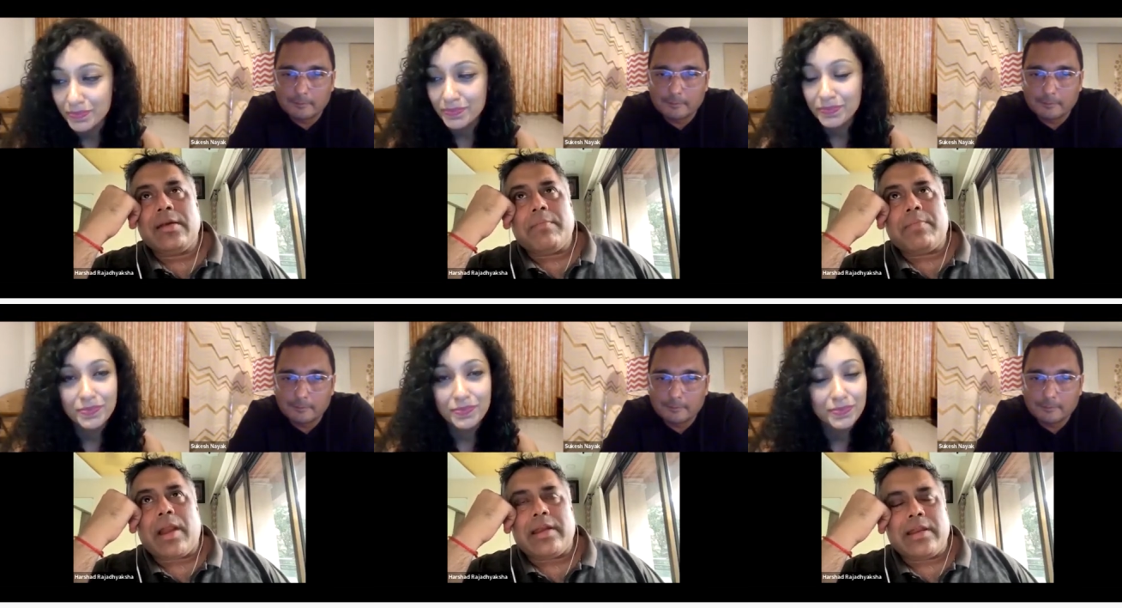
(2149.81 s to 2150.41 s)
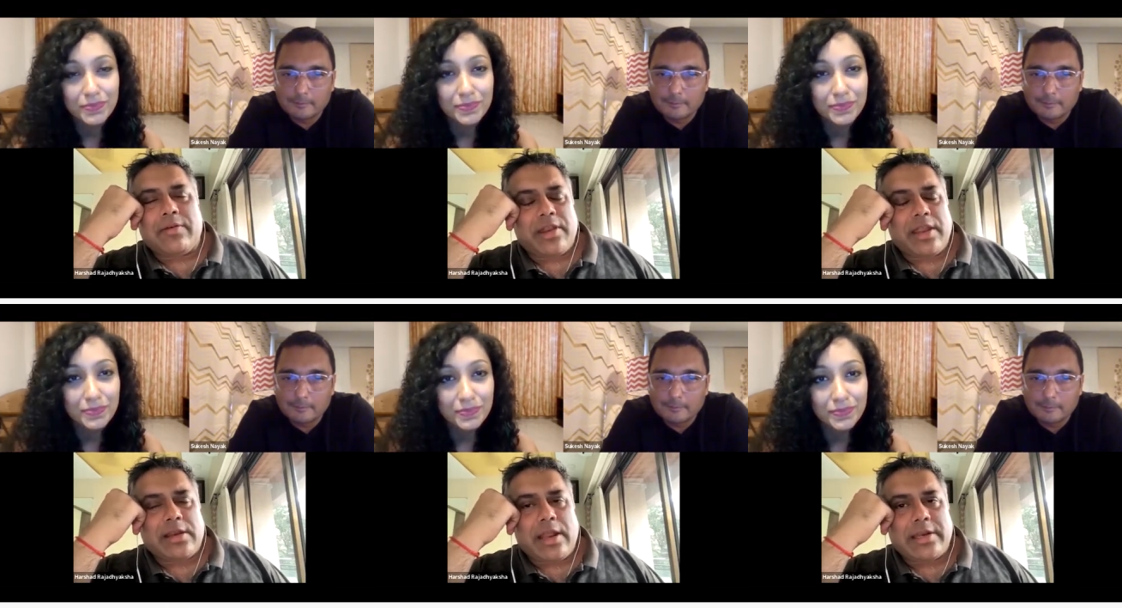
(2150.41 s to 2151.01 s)
Speaker 1: brand and every
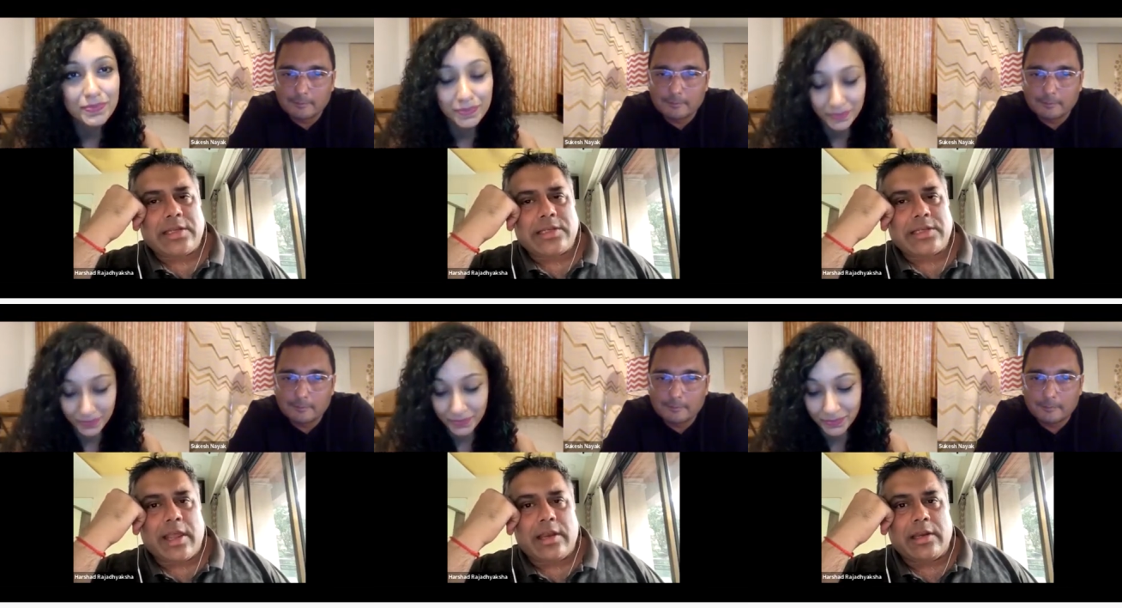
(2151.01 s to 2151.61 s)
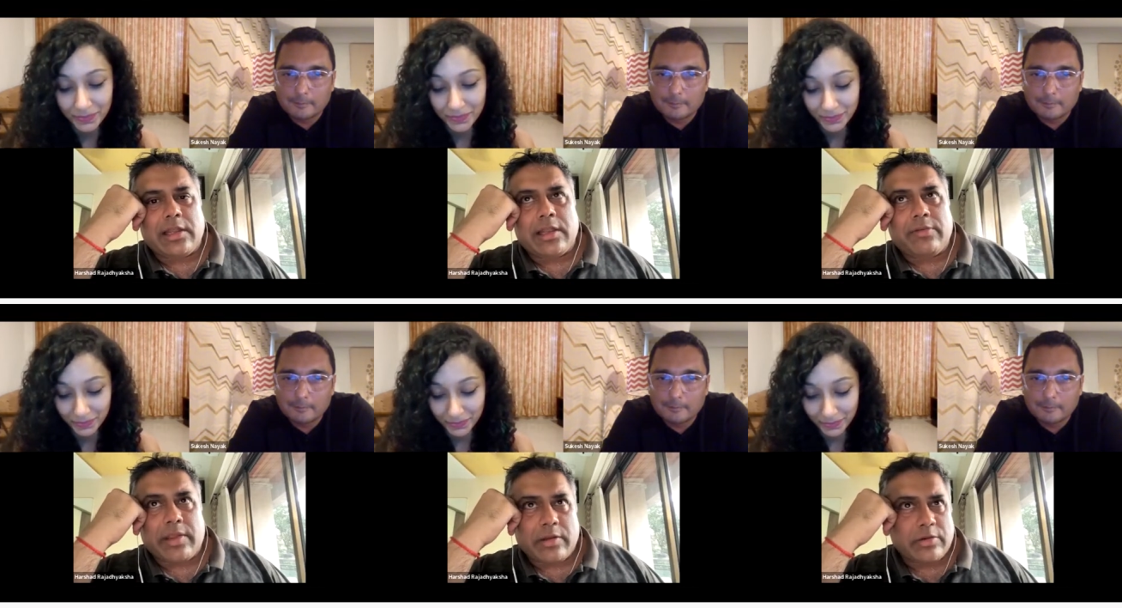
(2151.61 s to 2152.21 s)
client has a reality
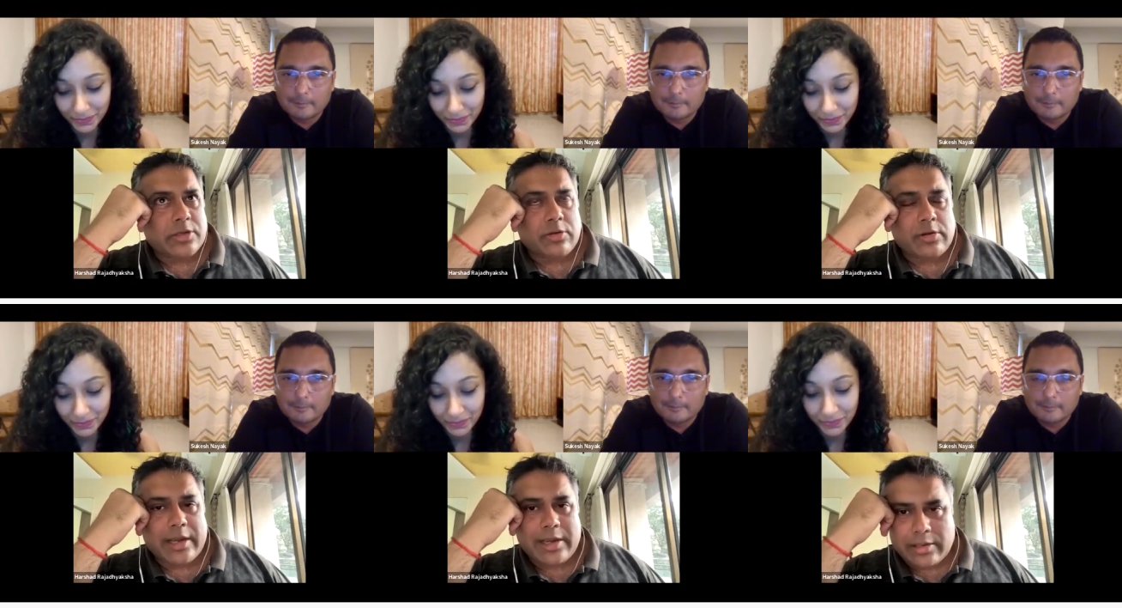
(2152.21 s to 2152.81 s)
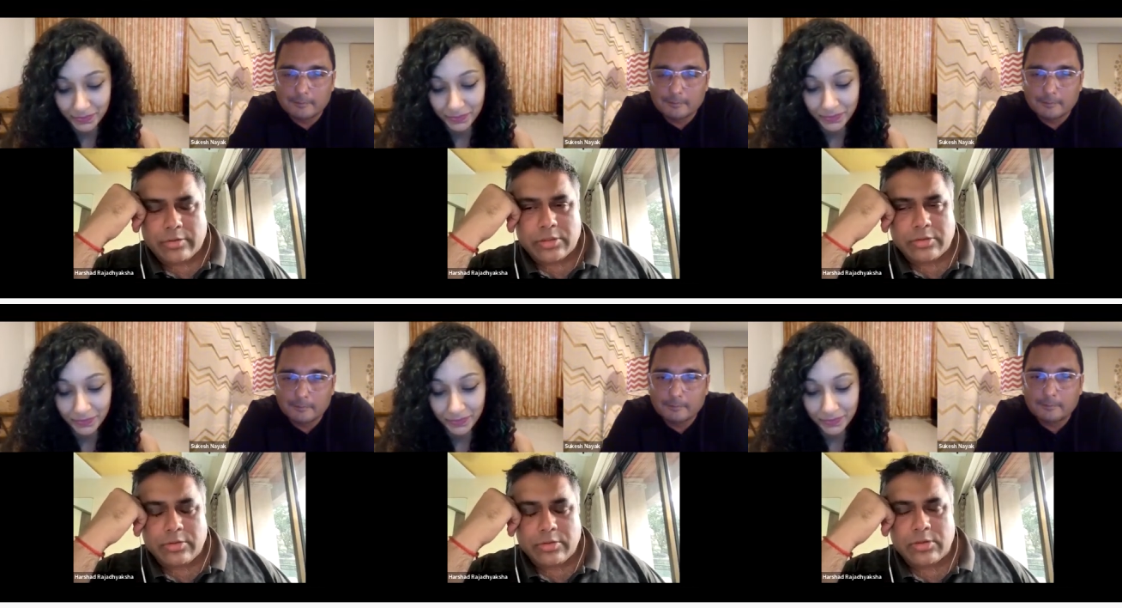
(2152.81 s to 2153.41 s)
that we are also getting used
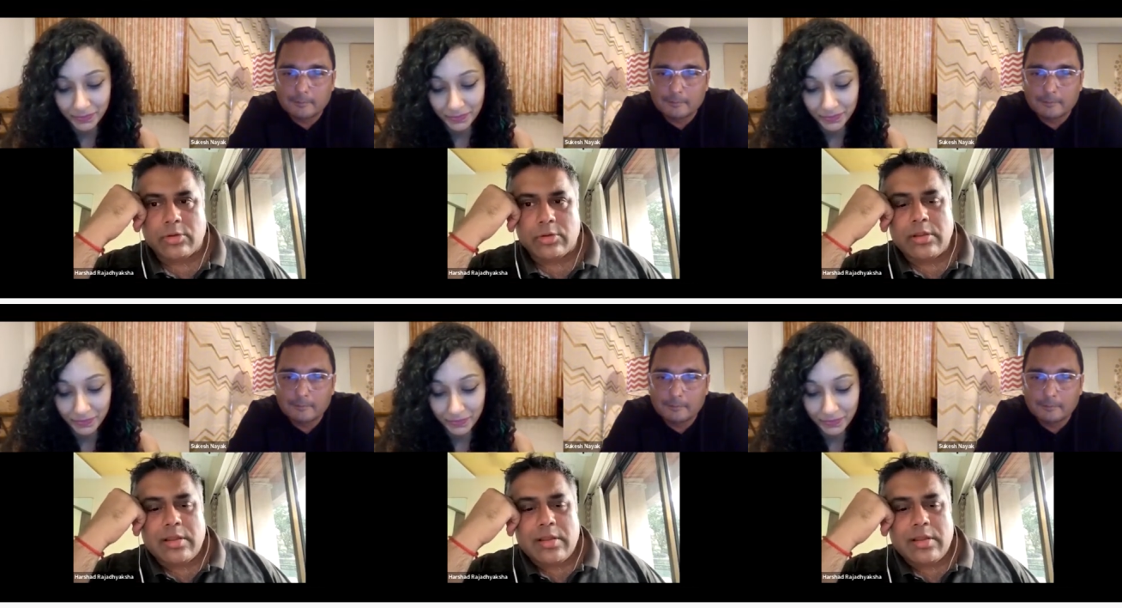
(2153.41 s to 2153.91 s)
to so